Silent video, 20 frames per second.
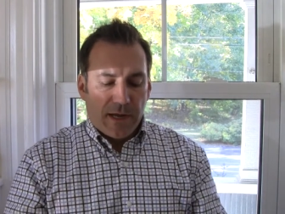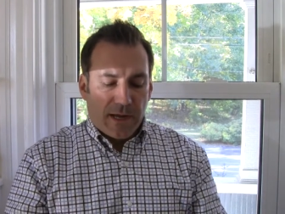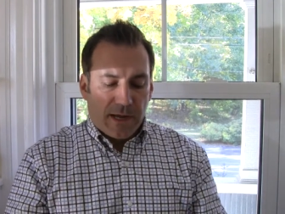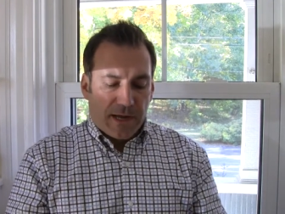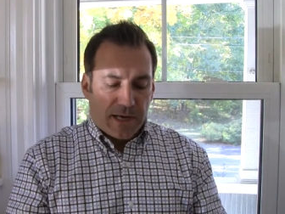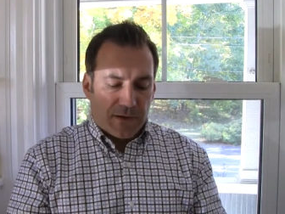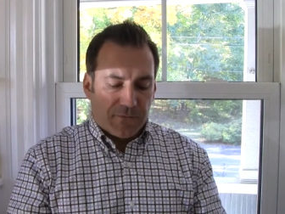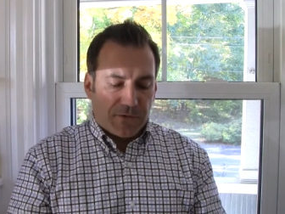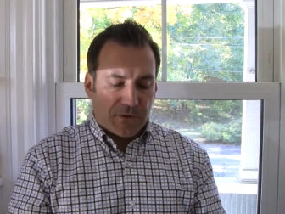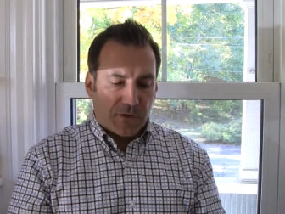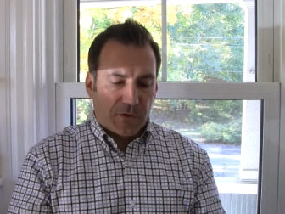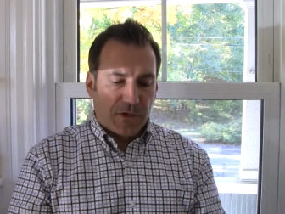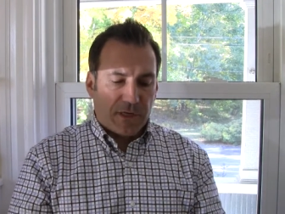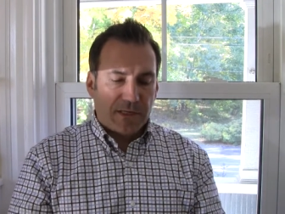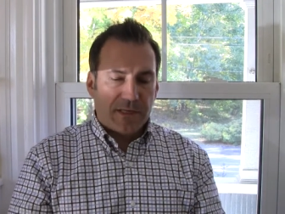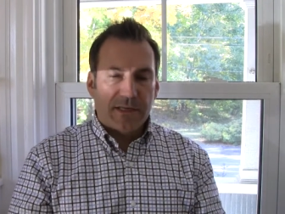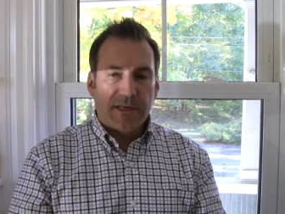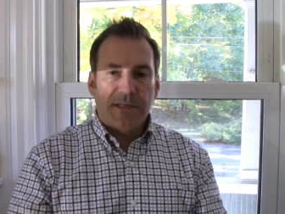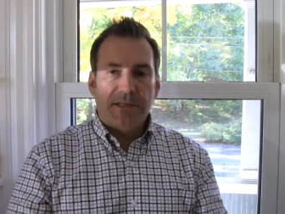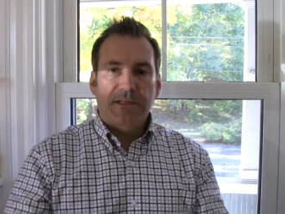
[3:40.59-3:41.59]
And if you look
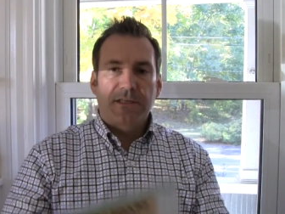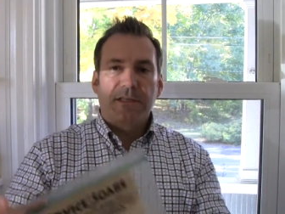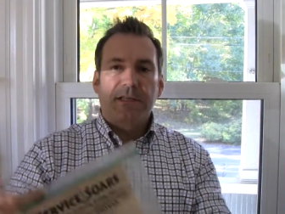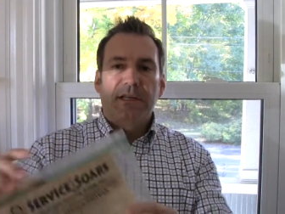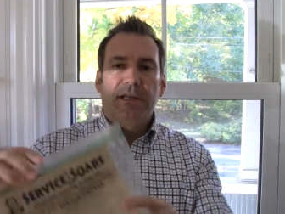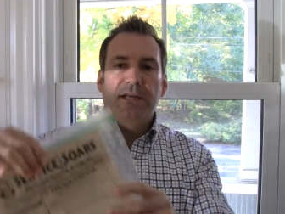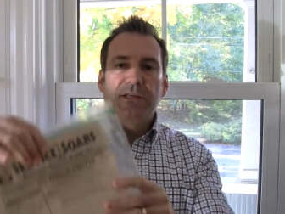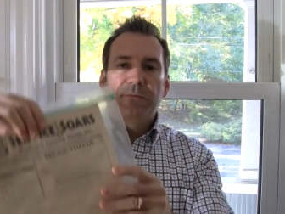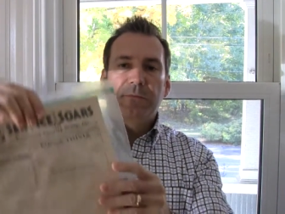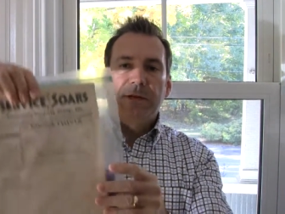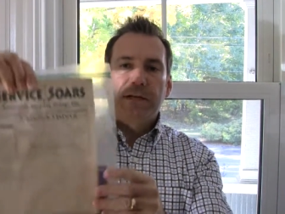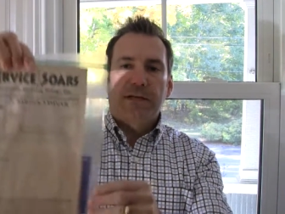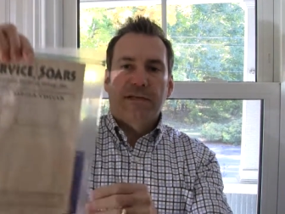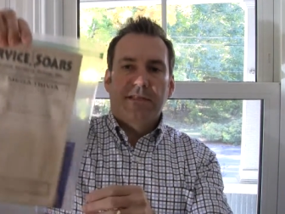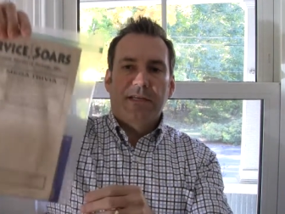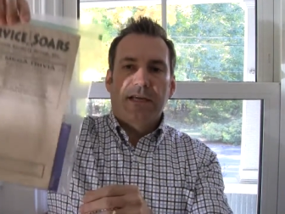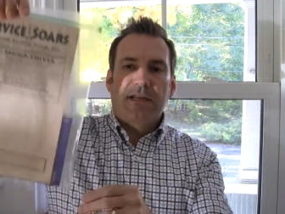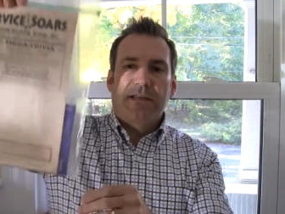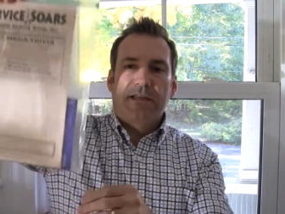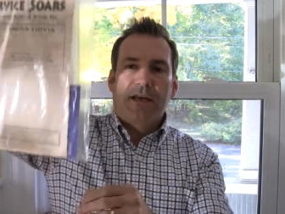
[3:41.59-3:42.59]
at this, it's being
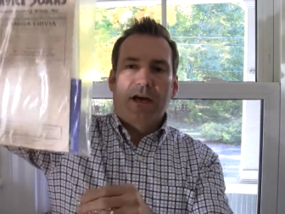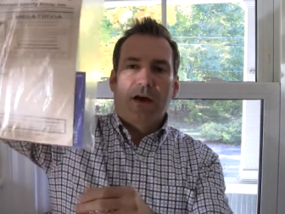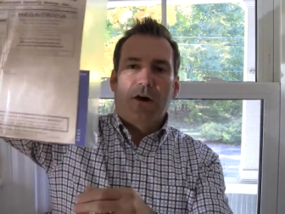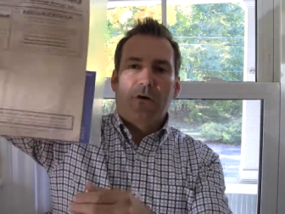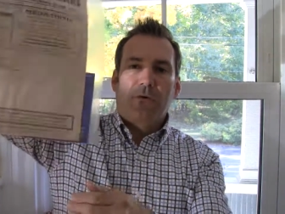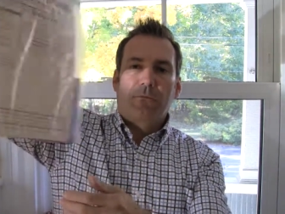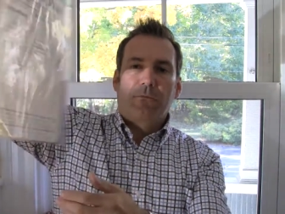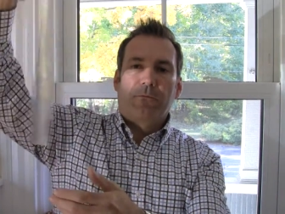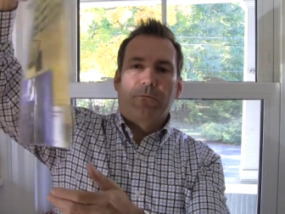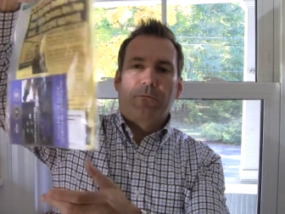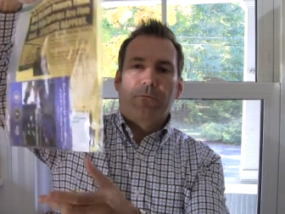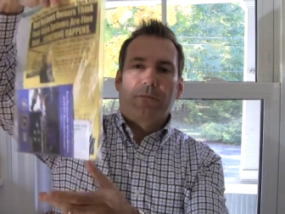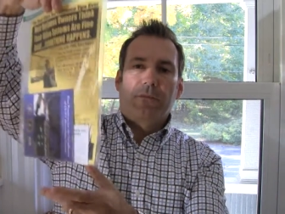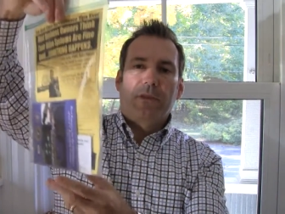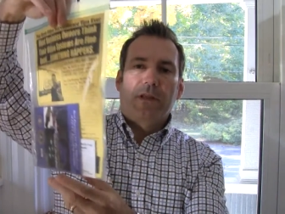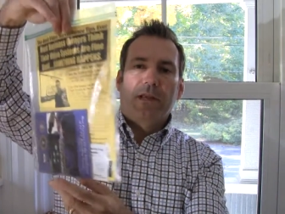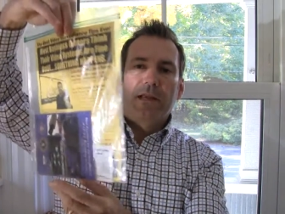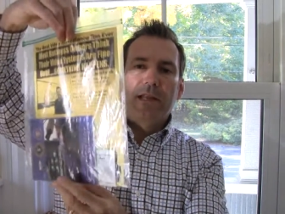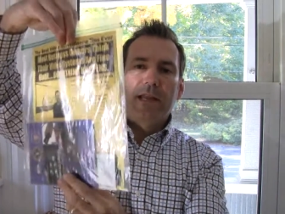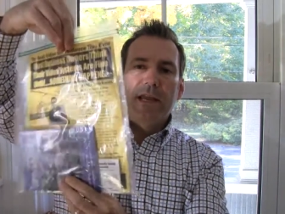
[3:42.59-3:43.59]
sent out
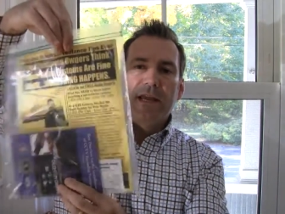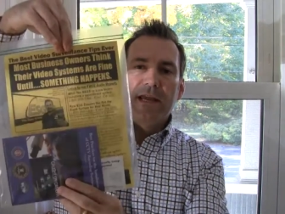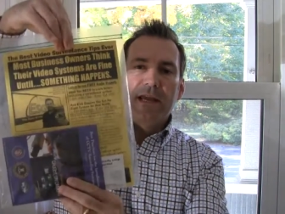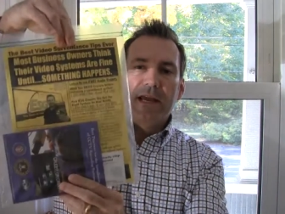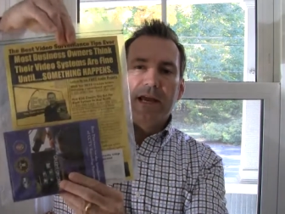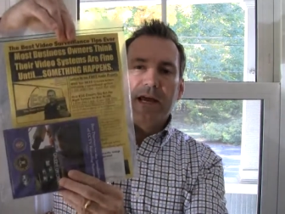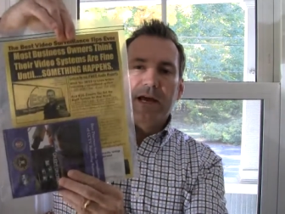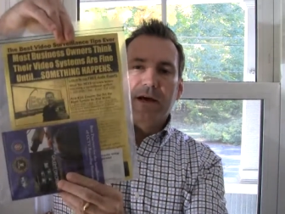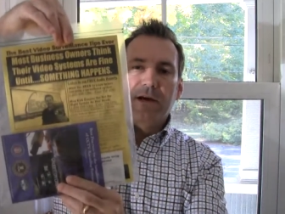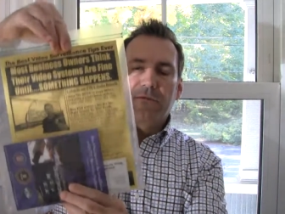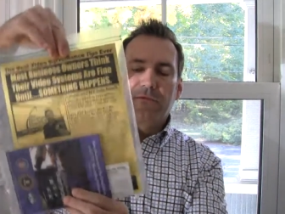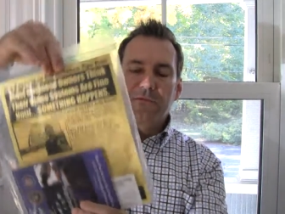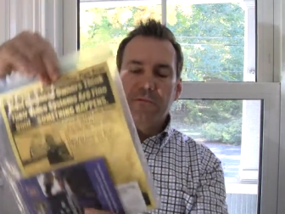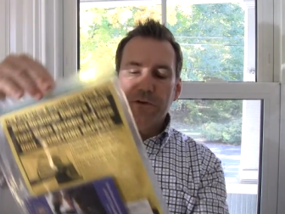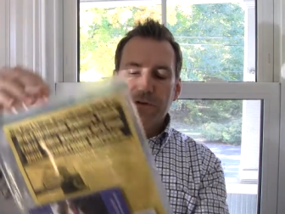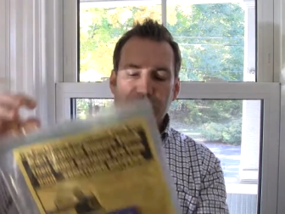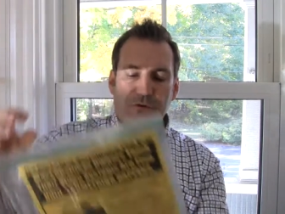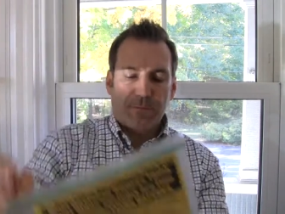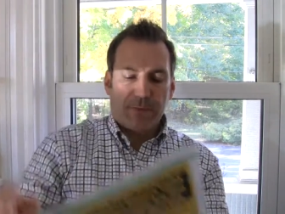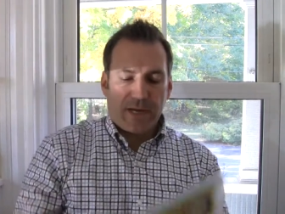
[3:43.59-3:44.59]
in a
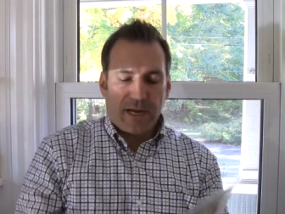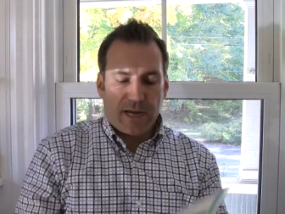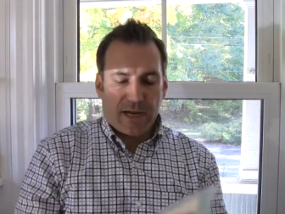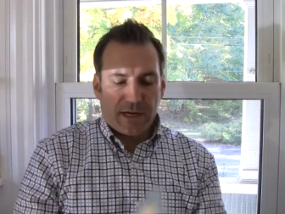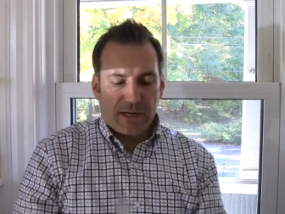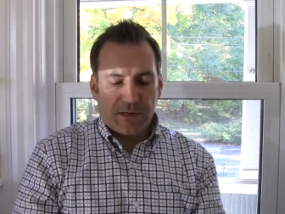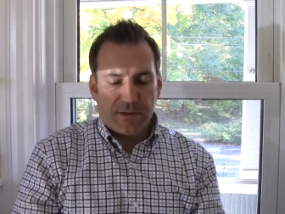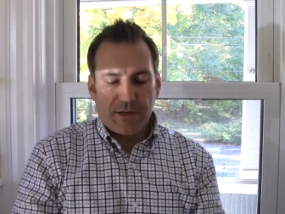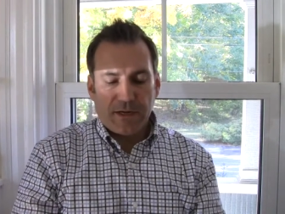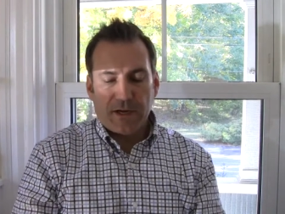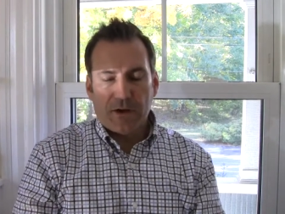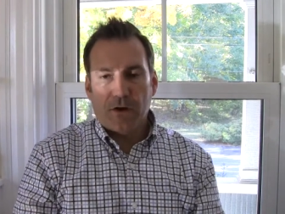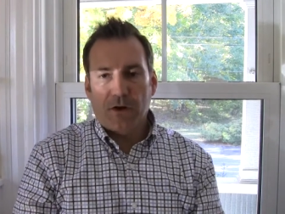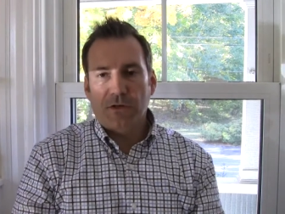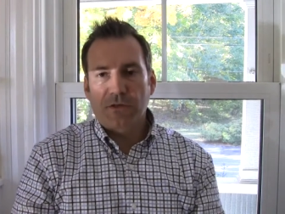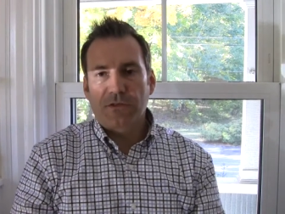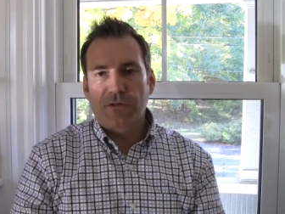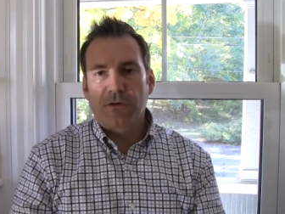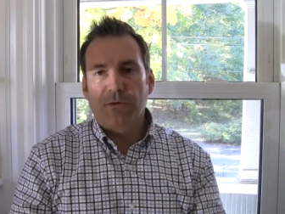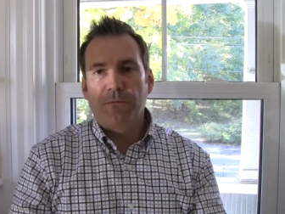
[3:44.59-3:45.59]
freezer bag, and
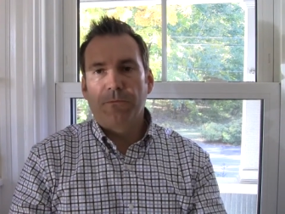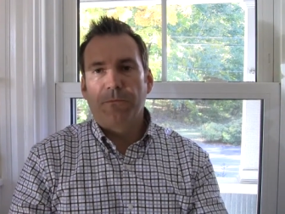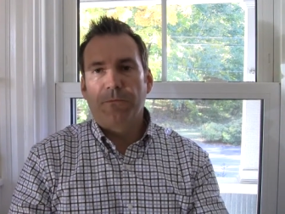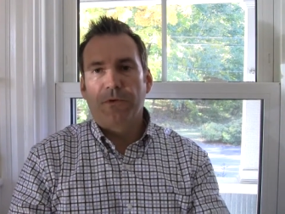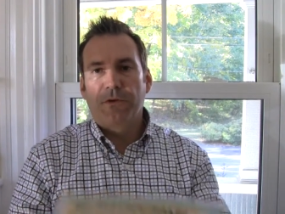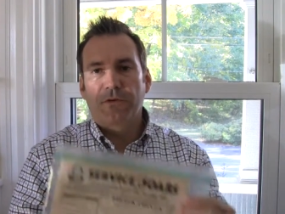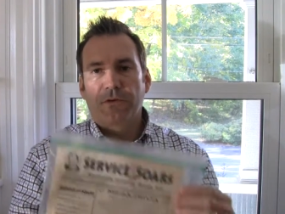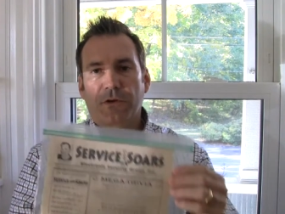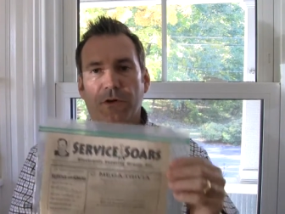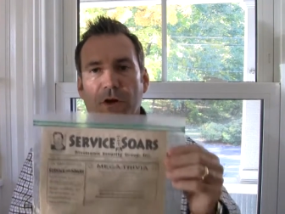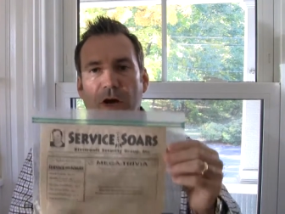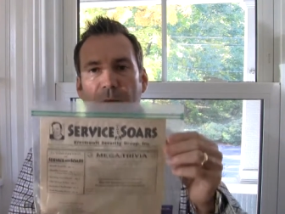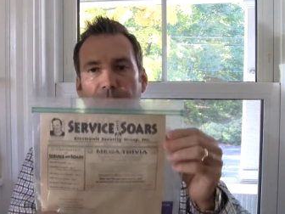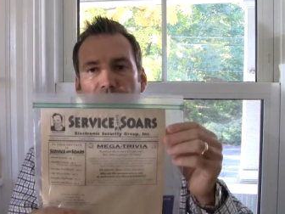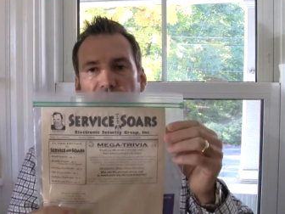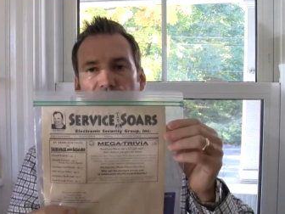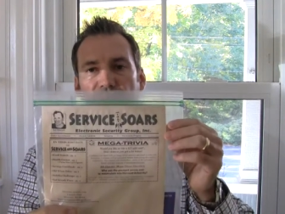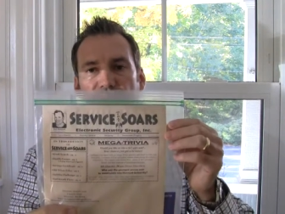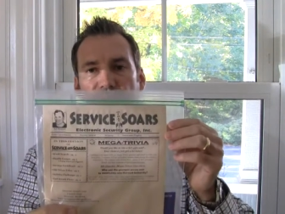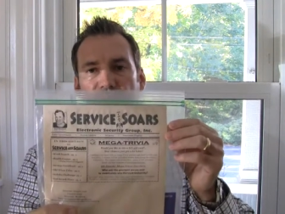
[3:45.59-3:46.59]
also there's a
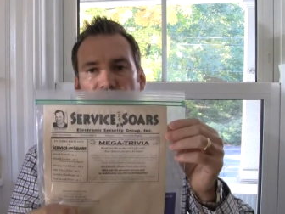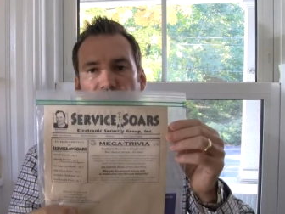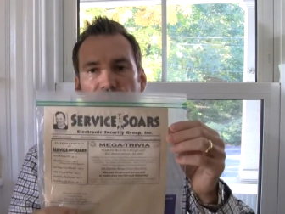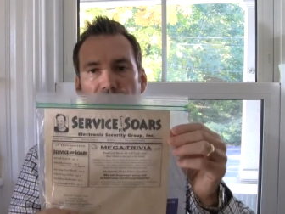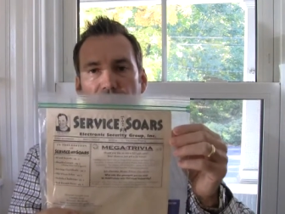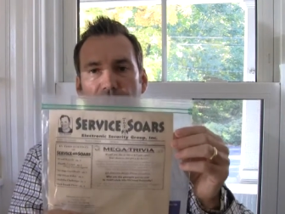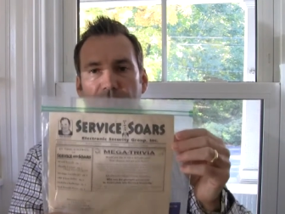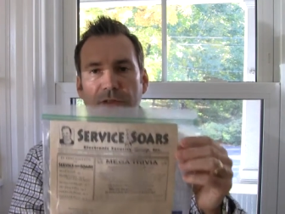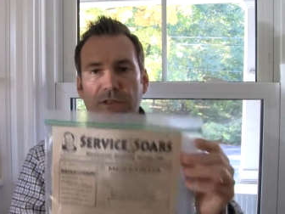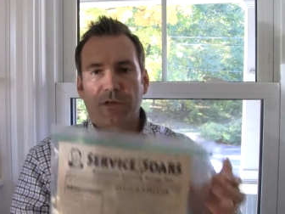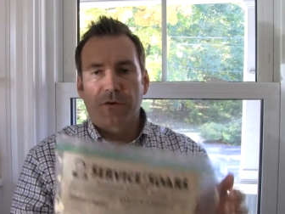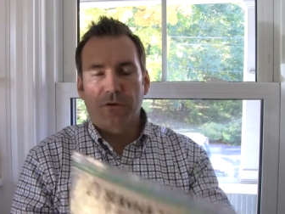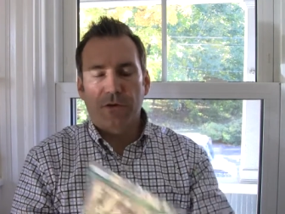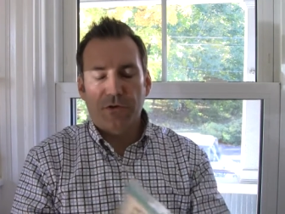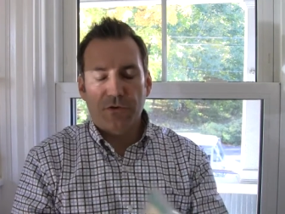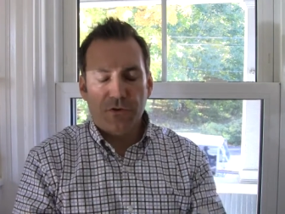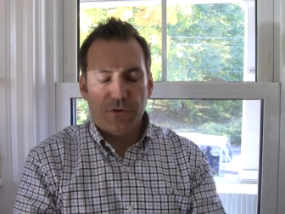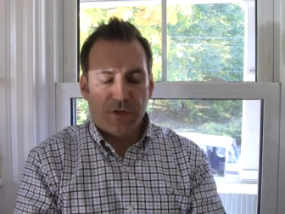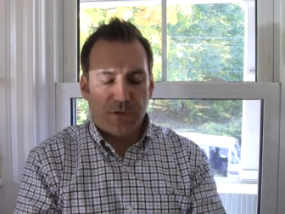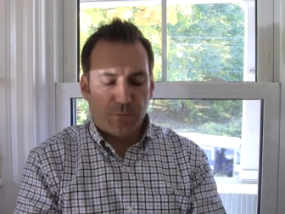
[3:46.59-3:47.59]
copy of a newsletter
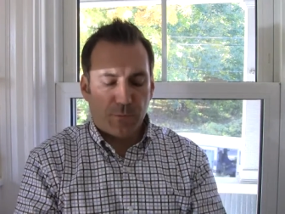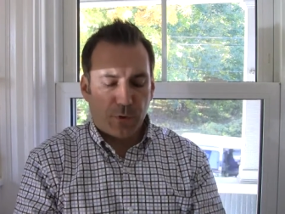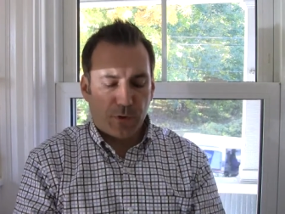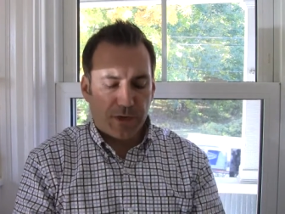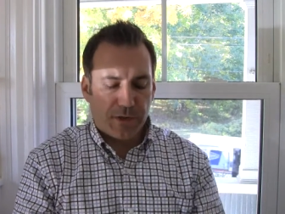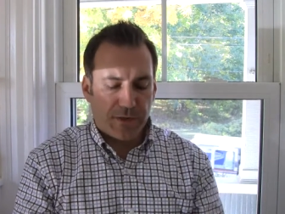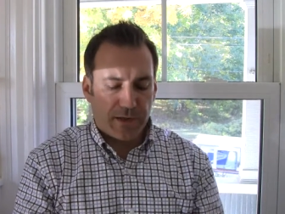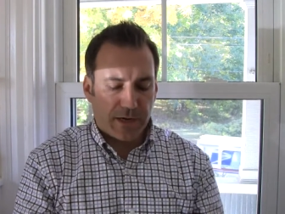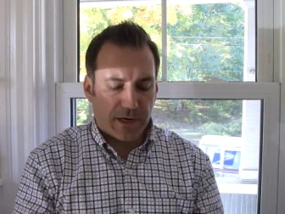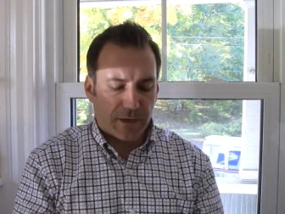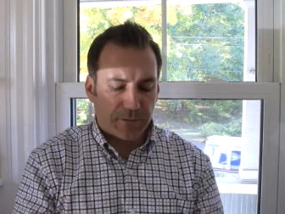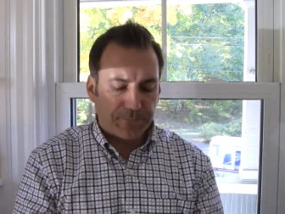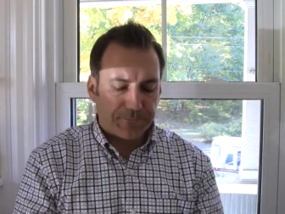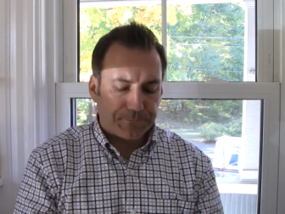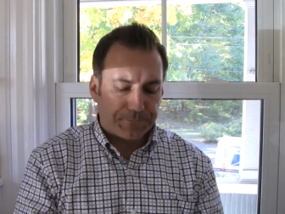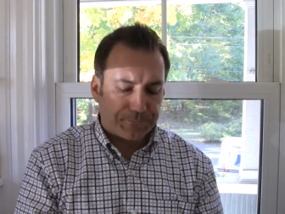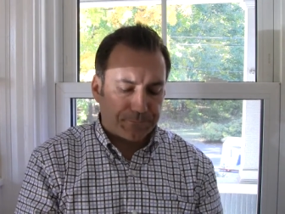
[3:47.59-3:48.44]
that you can put in there.